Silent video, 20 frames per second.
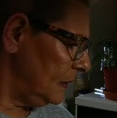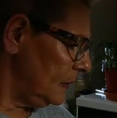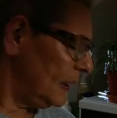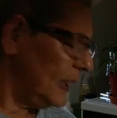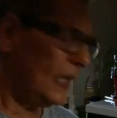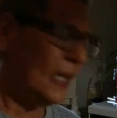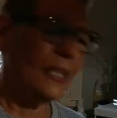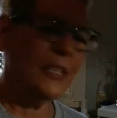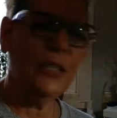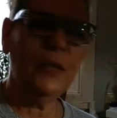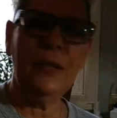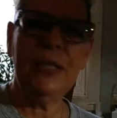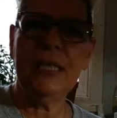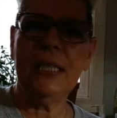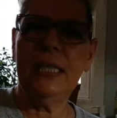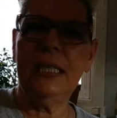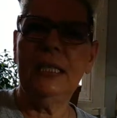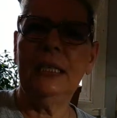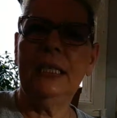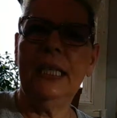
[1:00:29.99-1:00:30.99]
Like I know I
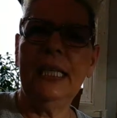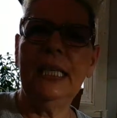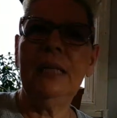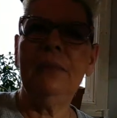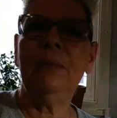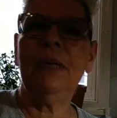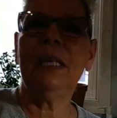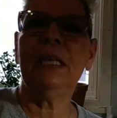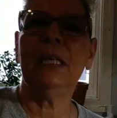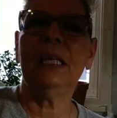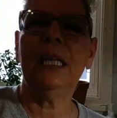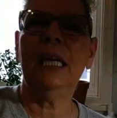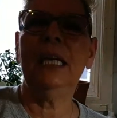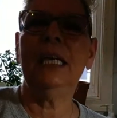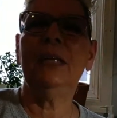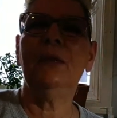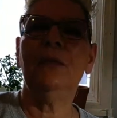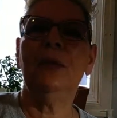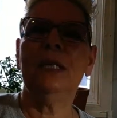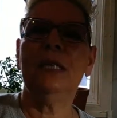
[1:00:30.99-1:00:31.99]
seen a lady make a
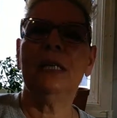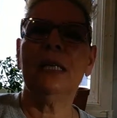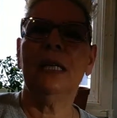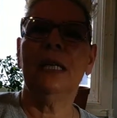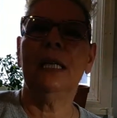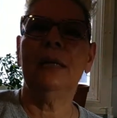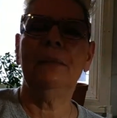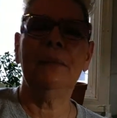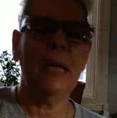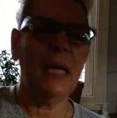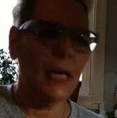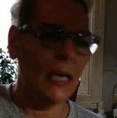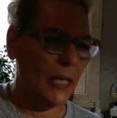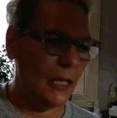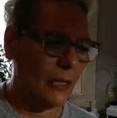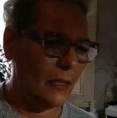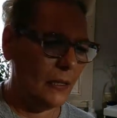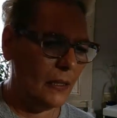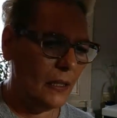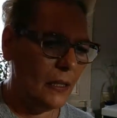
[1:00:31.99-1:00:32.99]
cake one time
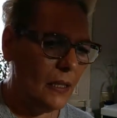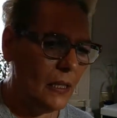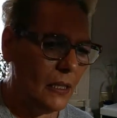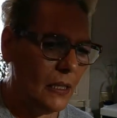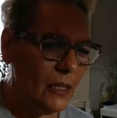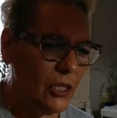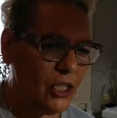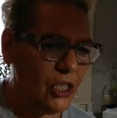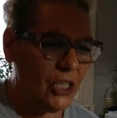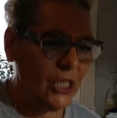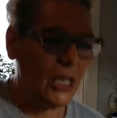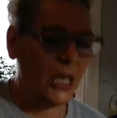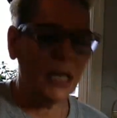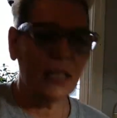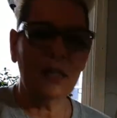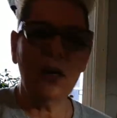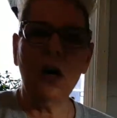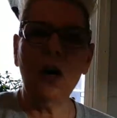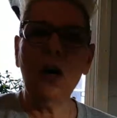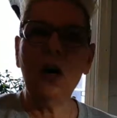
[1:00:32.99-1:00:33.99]
and she
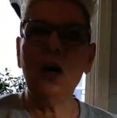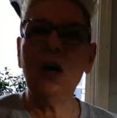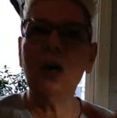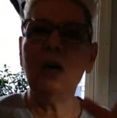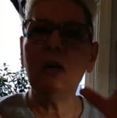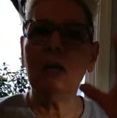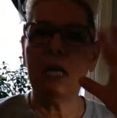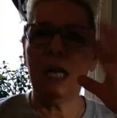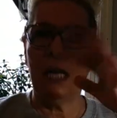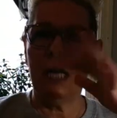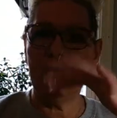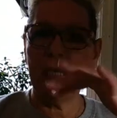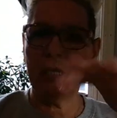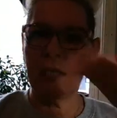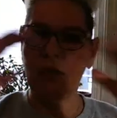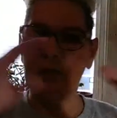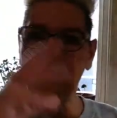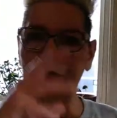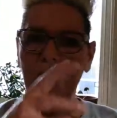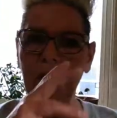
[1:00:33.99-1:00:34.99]
had all
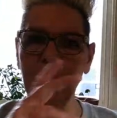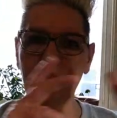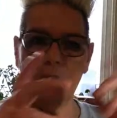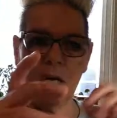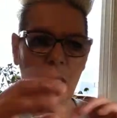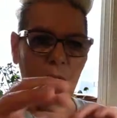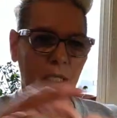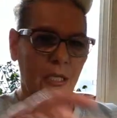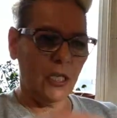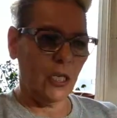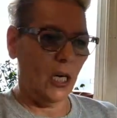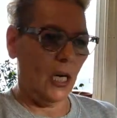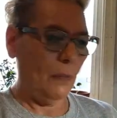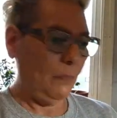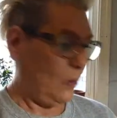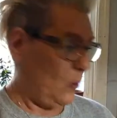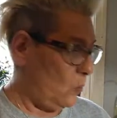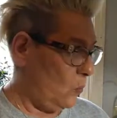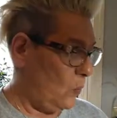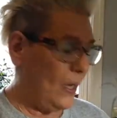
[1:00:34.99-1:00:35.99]
kinds of fruit on
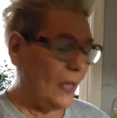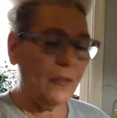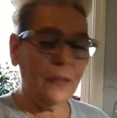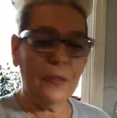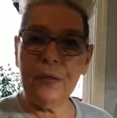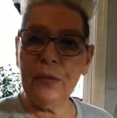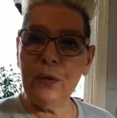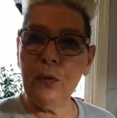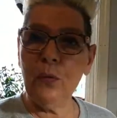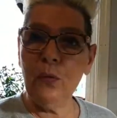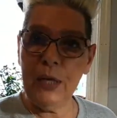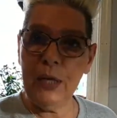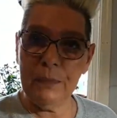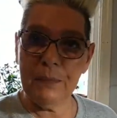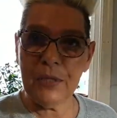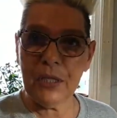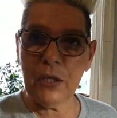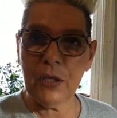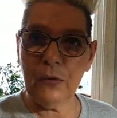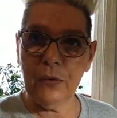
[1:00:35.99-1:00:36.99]
top with the
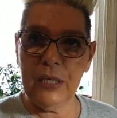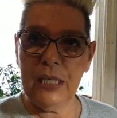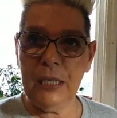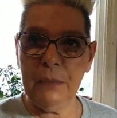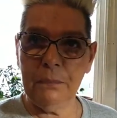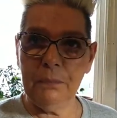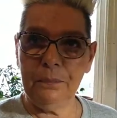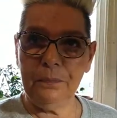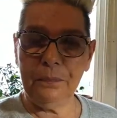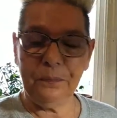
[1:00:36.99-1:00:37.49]
whipped cream.